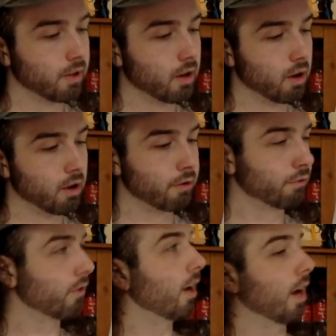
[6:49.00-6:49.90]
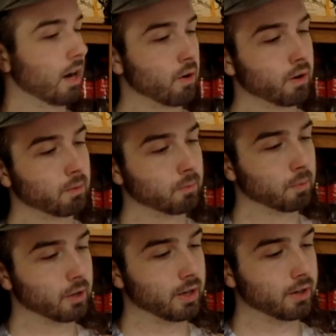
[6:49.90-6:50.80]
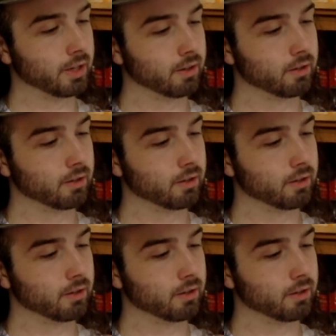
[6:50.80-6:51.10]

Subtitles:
of our, let me put it down here,